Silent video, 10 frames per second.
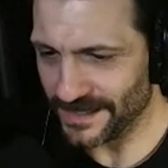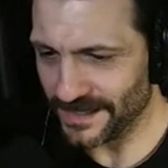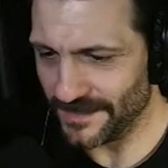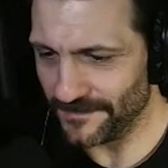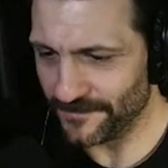
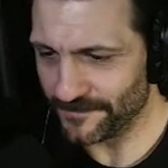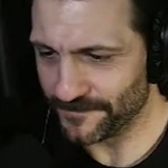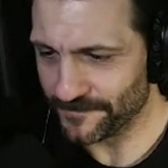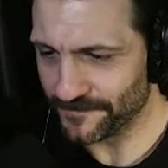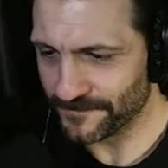
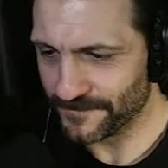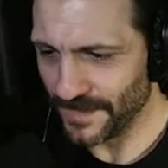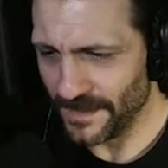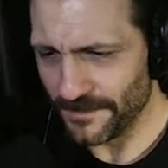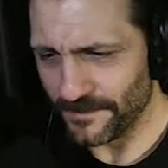
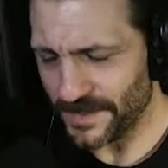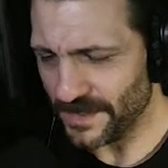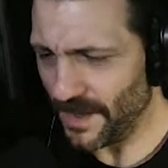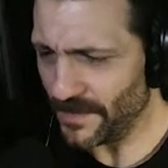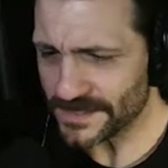But
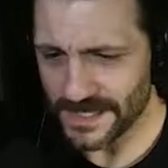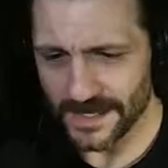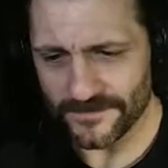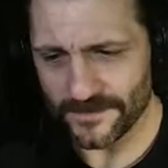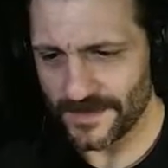no,
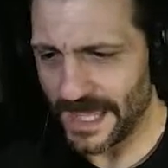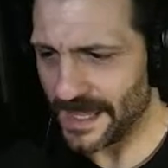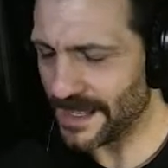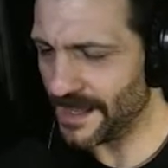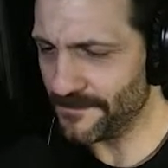aside from
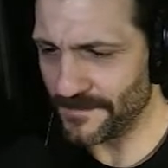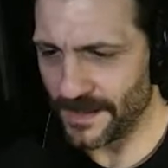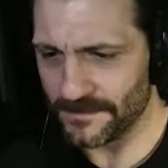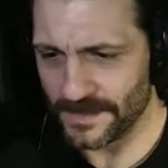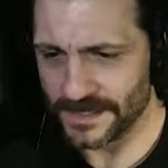that,
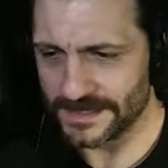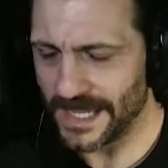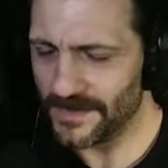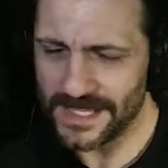I'm like down.